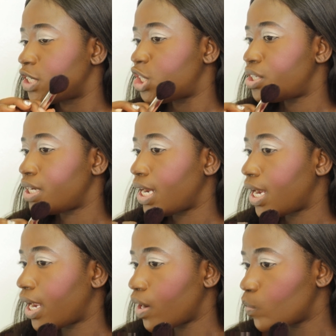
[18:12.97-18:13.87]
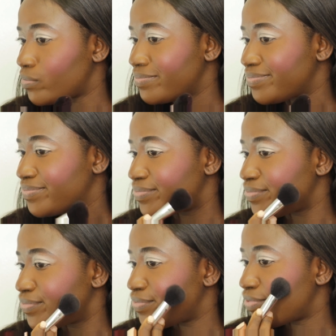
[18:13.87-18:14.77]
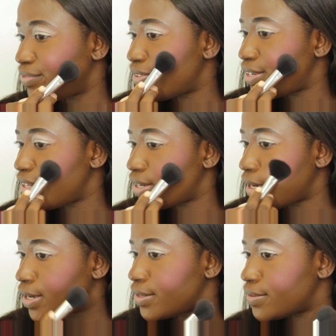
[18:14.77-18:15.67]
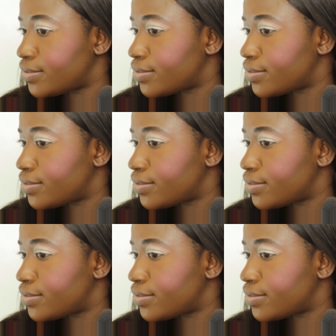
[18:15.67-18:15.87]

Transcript: sheen. Really nice.